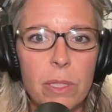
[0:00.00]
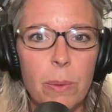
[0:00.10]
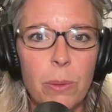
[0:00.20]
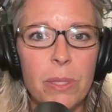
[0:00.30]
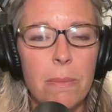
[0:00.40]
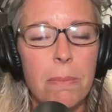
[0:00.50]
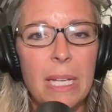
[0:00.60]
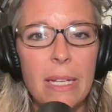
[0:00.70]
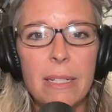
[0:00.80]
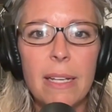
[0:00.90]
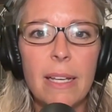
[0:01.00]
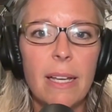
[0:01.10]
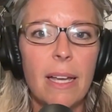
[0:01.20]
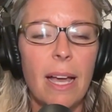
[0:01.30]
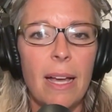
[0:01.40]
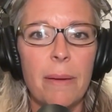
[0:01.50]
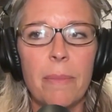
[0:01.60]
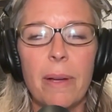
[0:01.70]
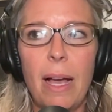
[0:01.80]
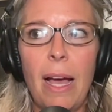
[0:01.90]
supposed to meet.
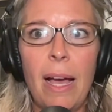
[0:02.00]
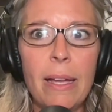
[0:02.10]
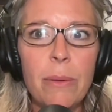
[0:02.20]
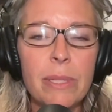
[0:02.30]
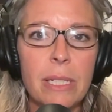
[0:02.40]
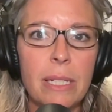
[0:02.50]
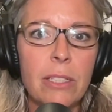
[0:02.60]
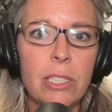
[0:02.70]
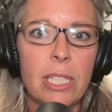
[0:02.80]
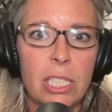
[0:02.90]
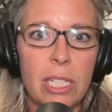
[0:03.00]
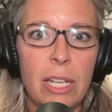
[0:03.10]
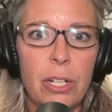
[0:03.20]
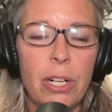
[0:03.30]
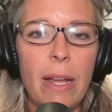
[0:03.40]
I was an English educator,